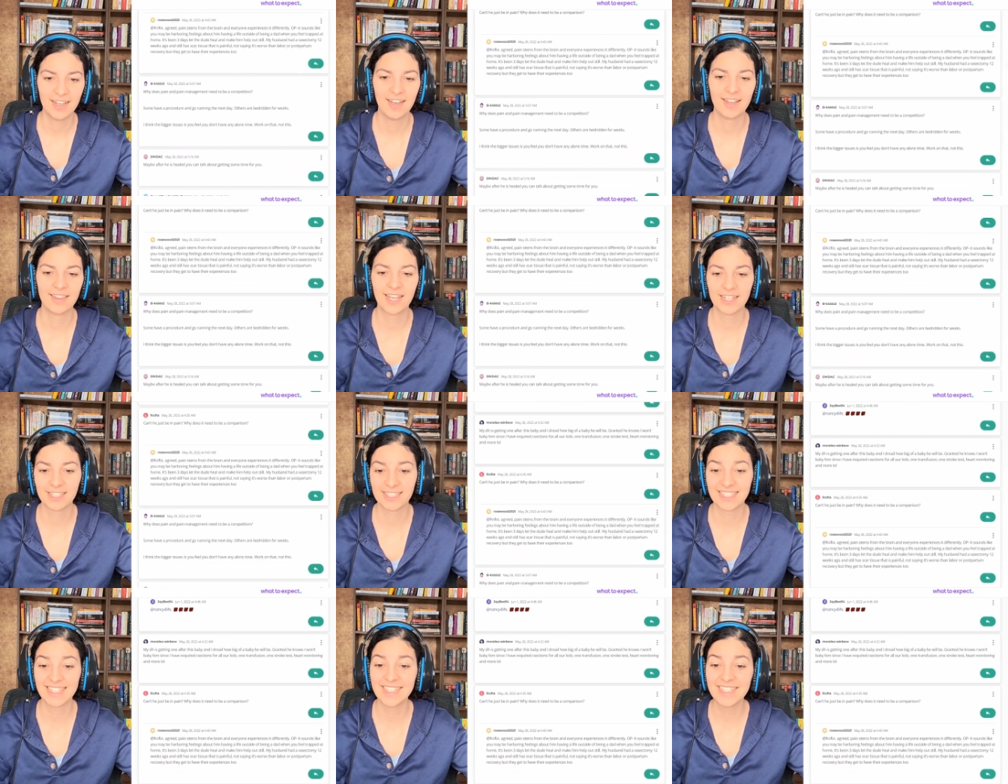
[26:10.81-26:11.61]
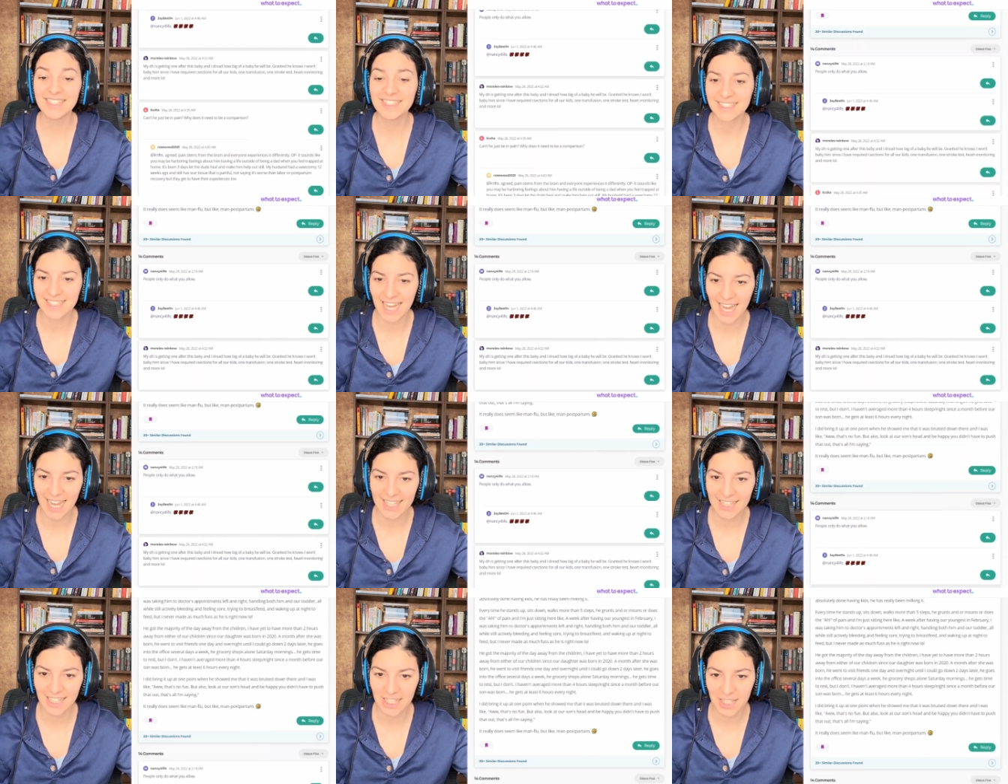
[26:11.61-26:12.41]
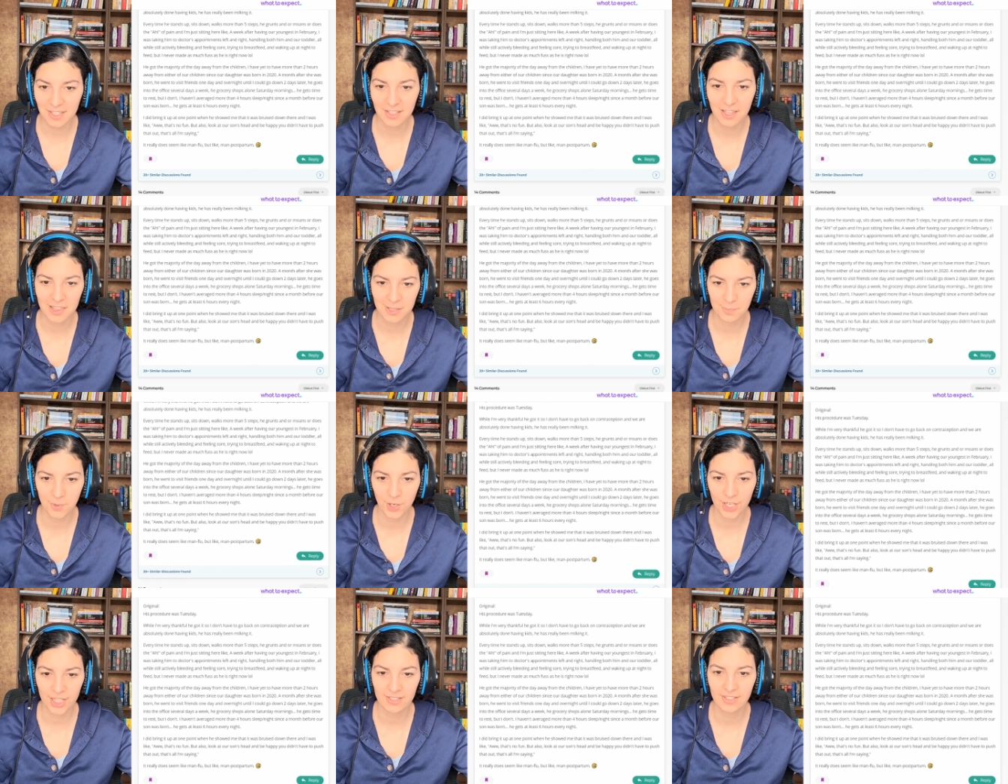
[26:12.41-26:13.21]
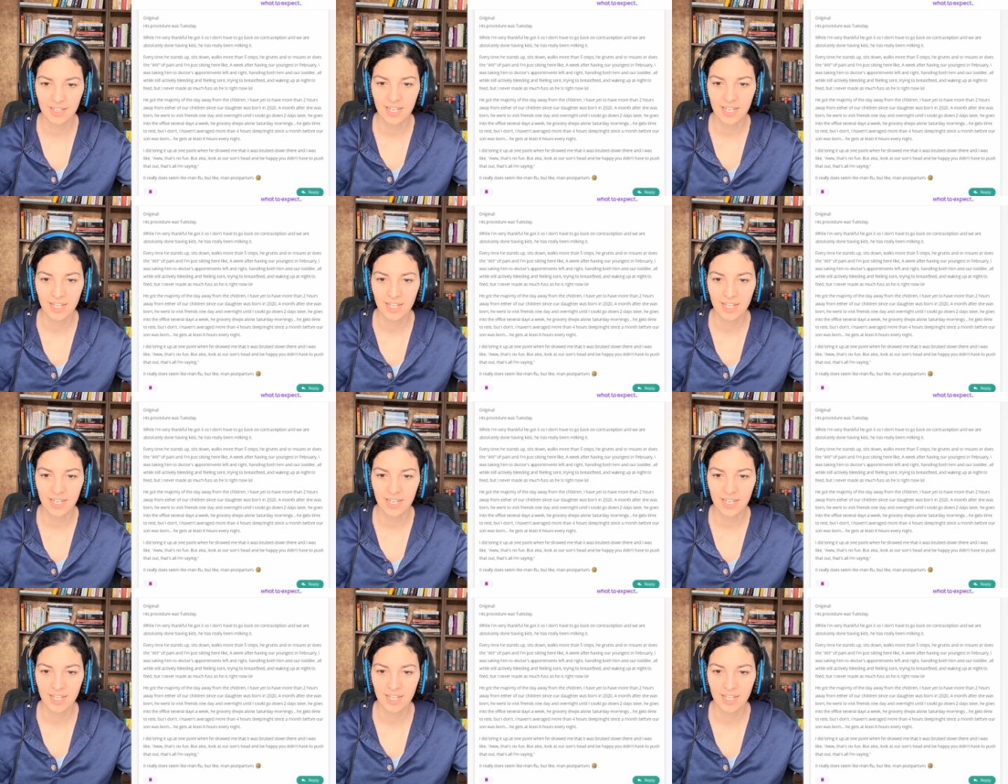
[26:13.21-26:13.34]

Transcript: And that is exactly the point.